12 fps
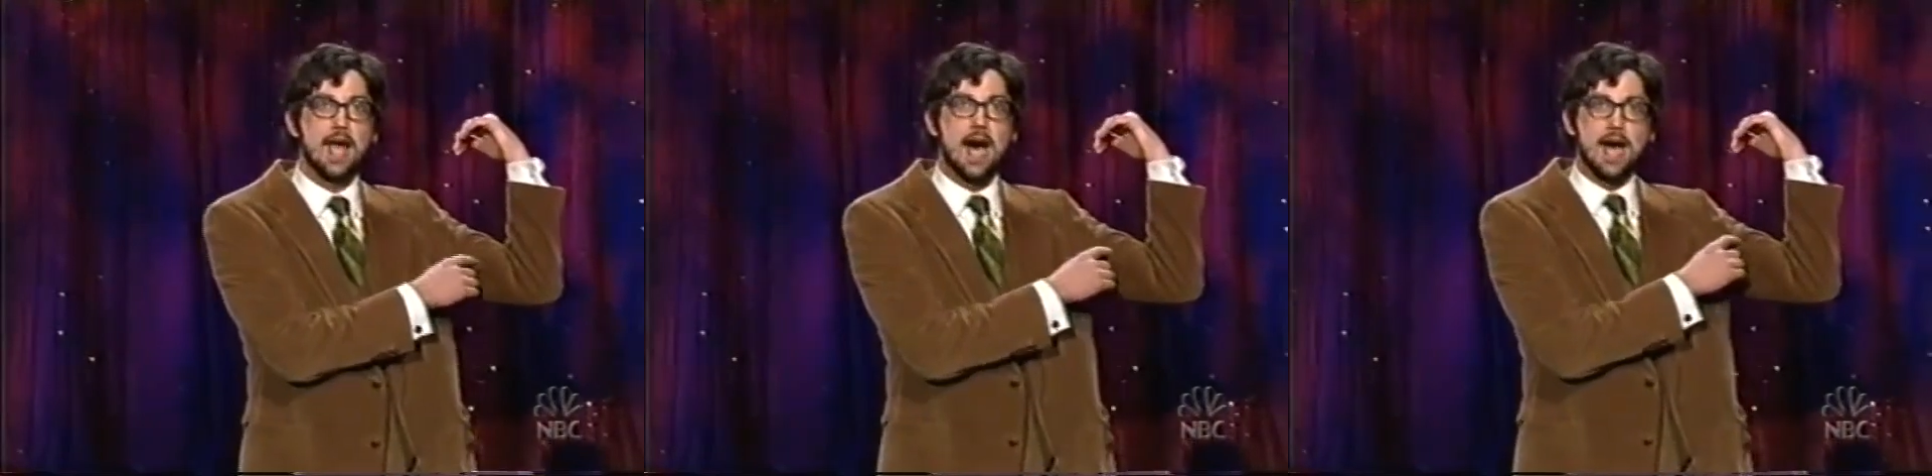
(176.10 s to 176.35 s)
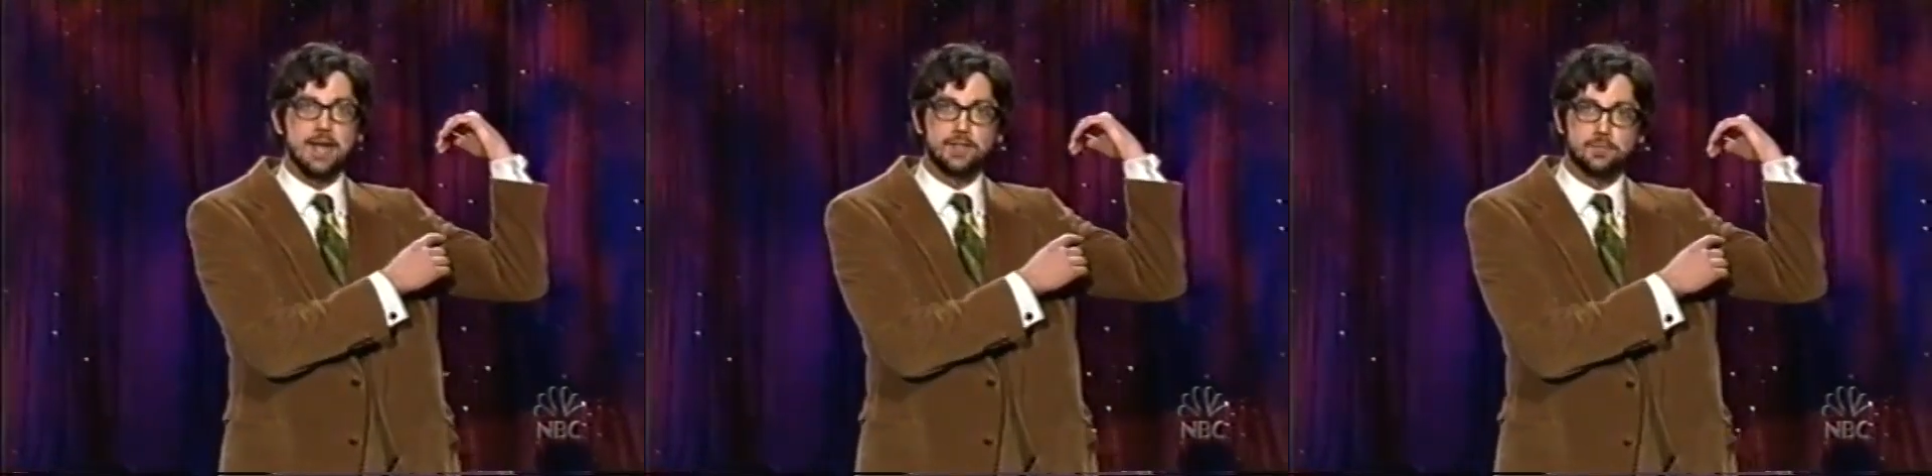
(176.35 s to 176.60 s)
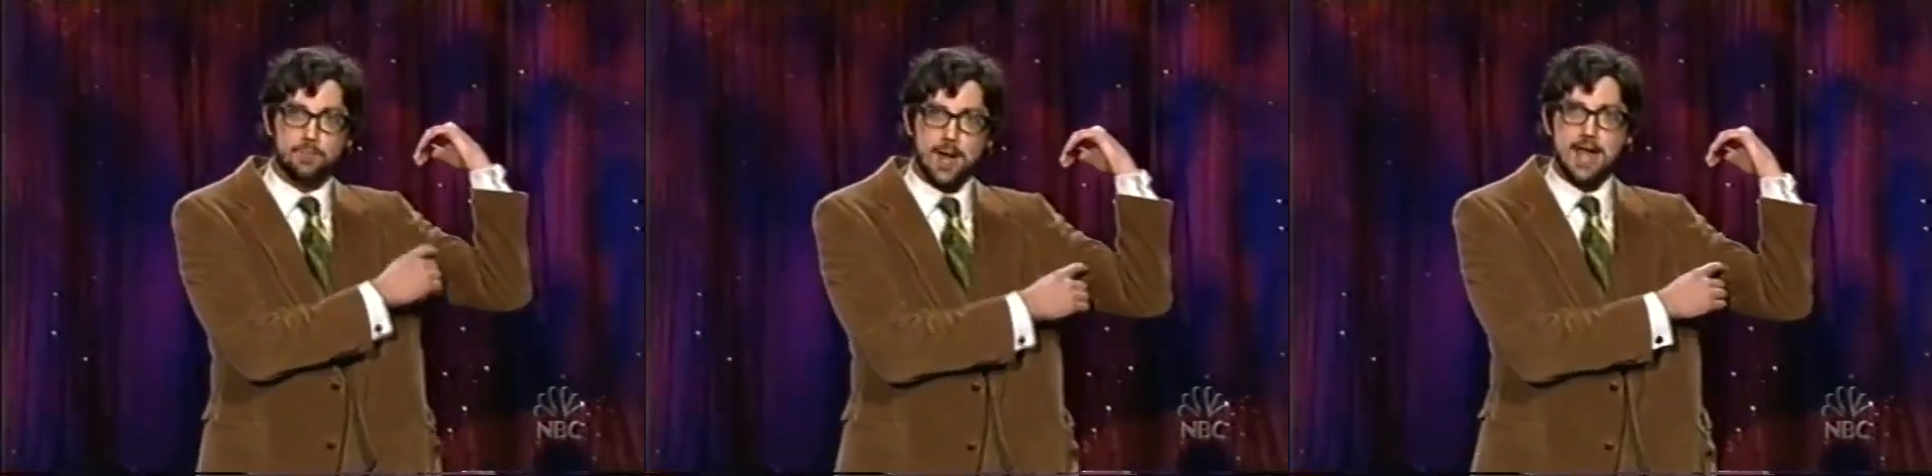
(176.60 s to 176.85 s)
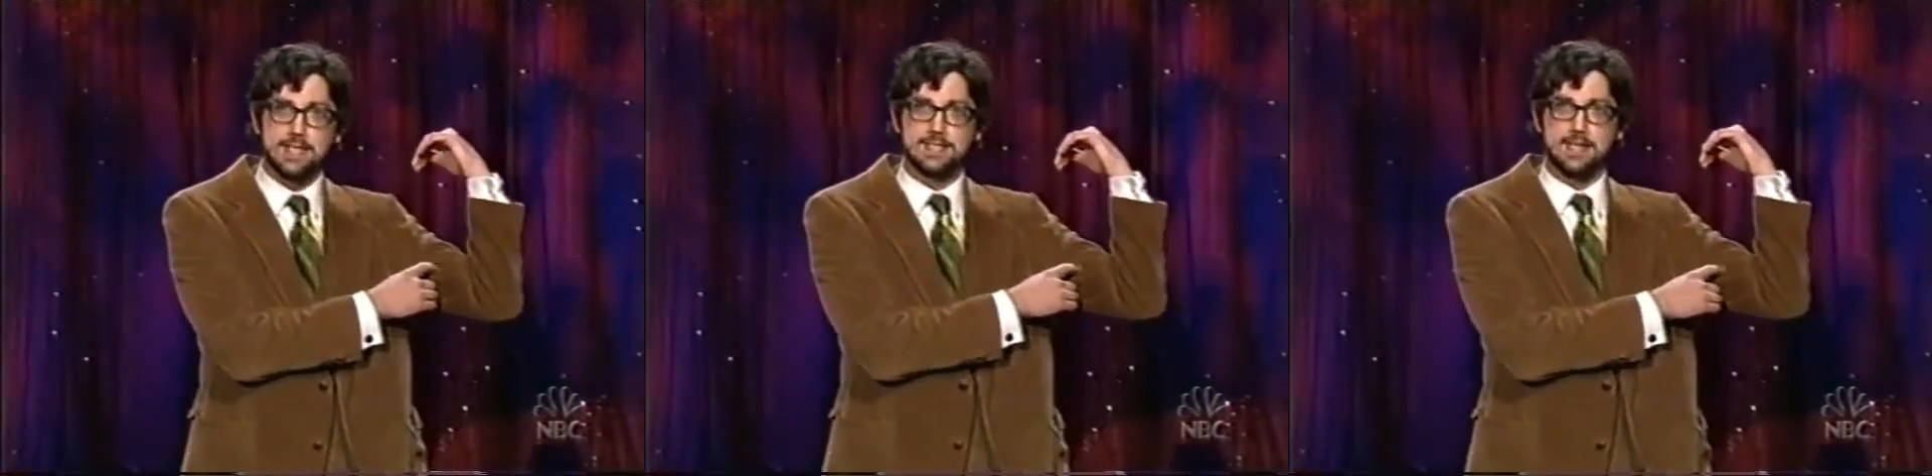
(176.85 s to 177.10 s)
on his
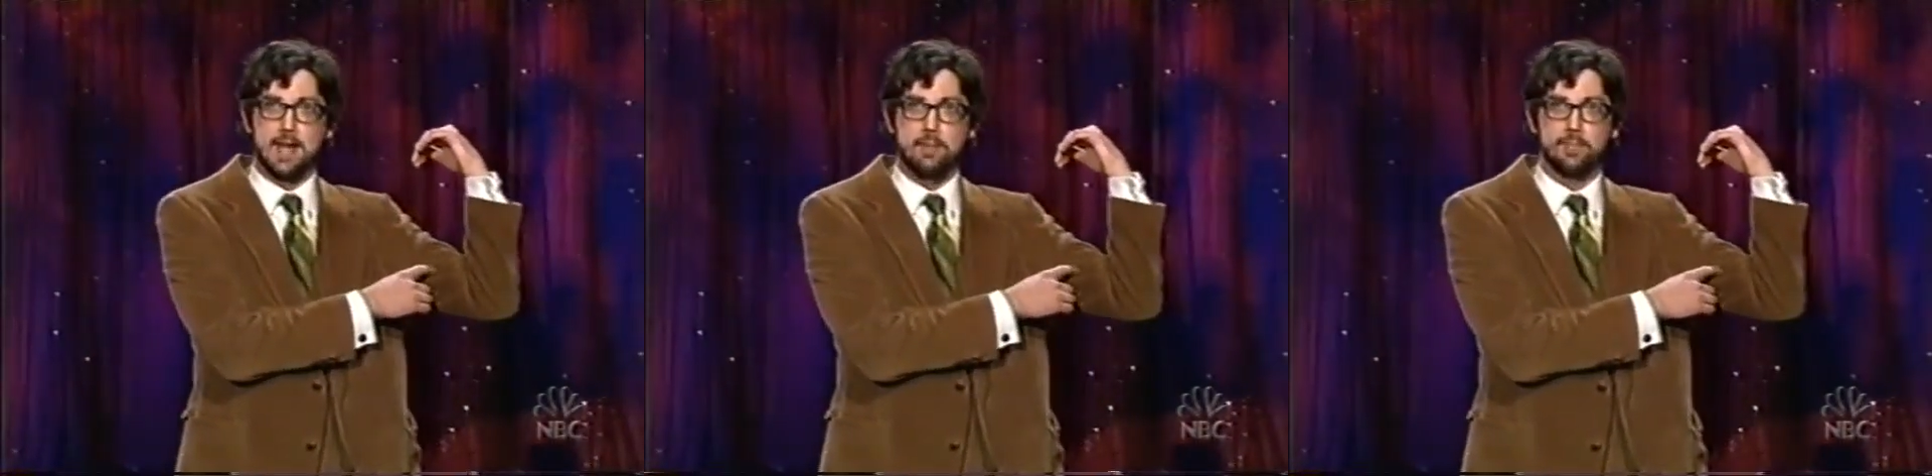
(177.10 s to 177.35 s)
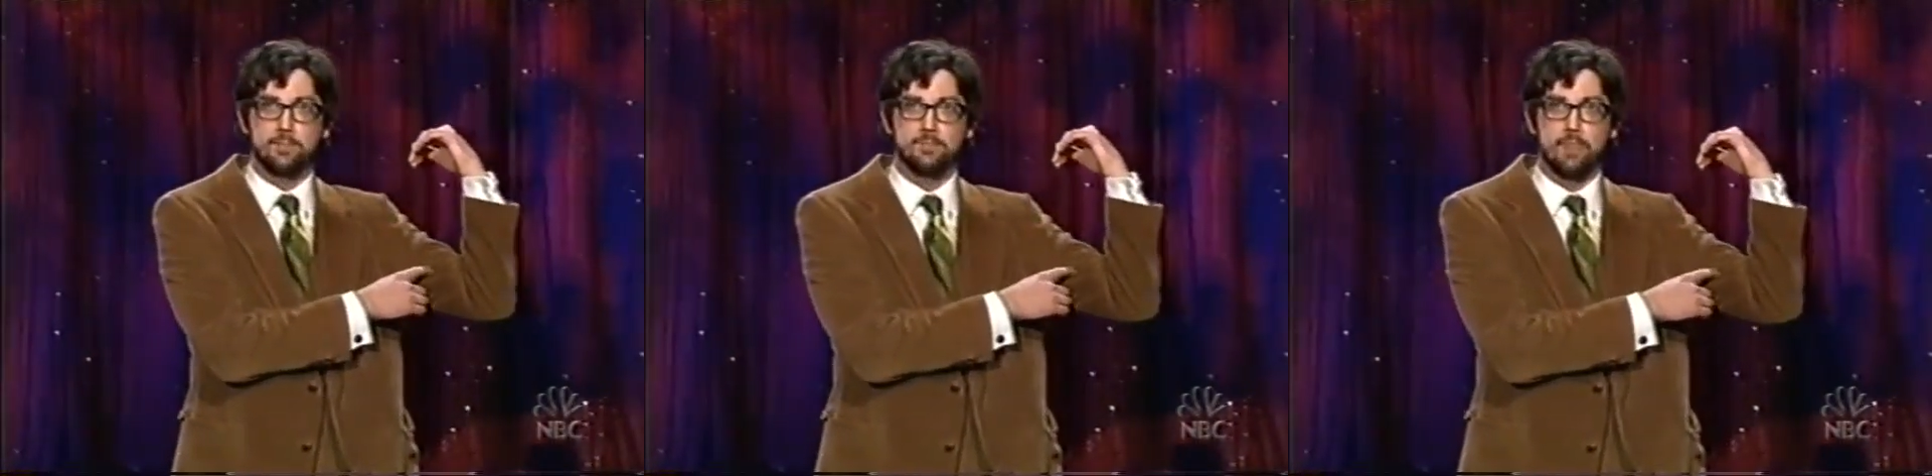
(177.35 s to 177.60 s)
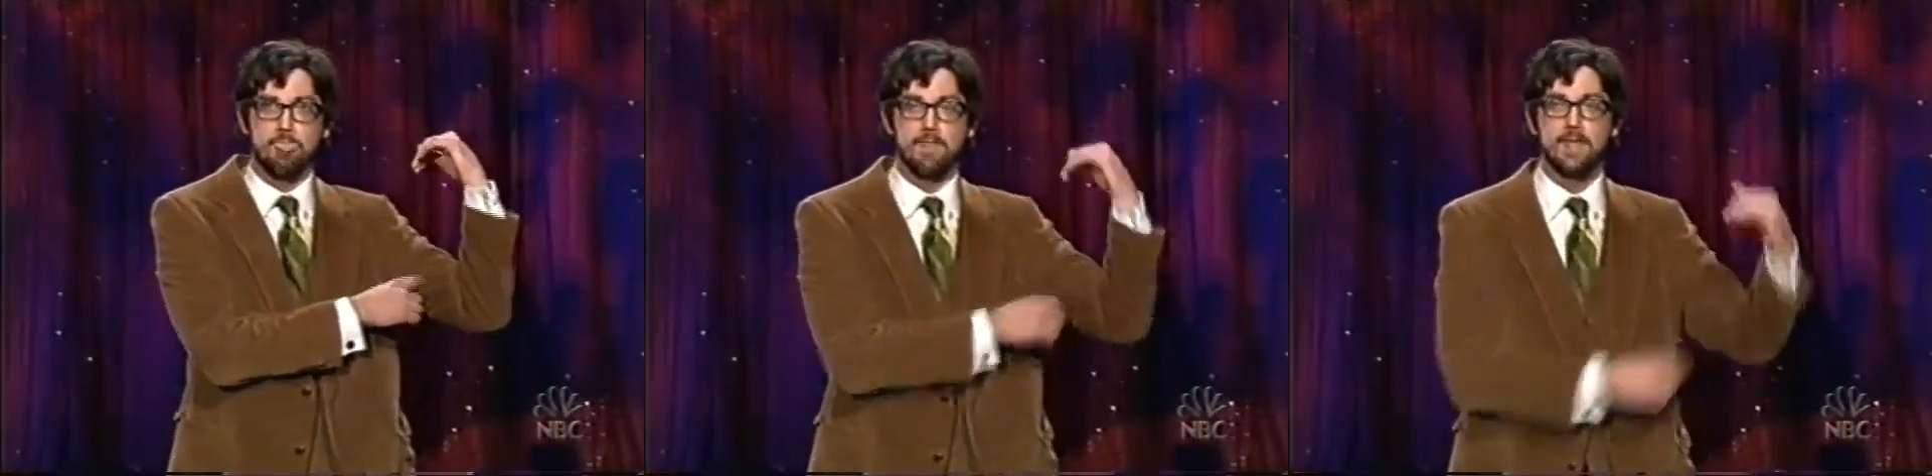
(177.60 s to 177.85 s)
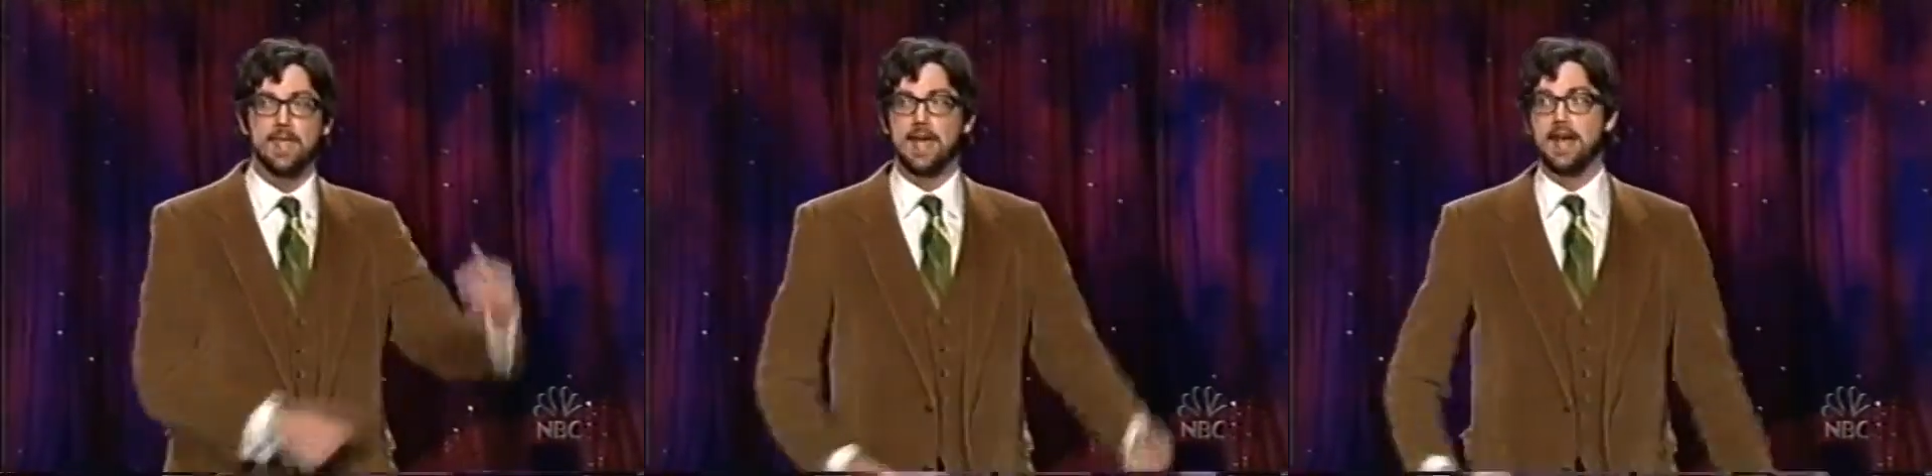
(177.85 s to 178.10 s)
bicep.
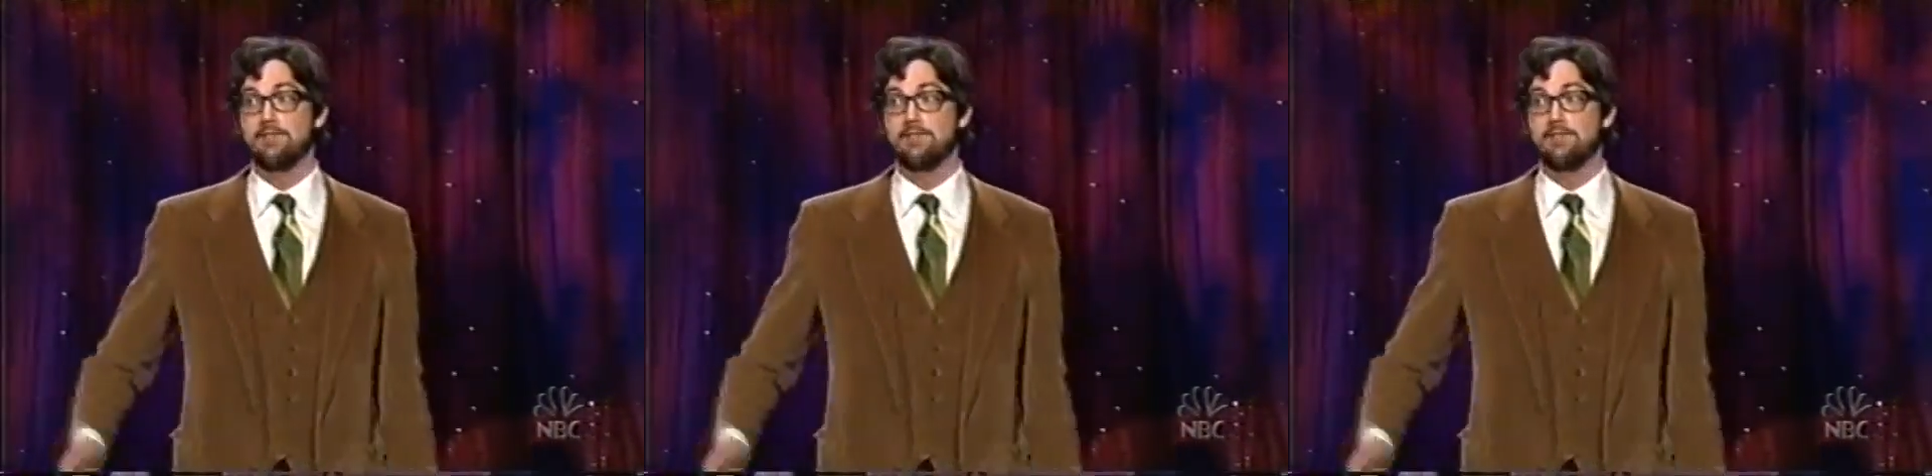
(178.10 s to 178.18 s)
And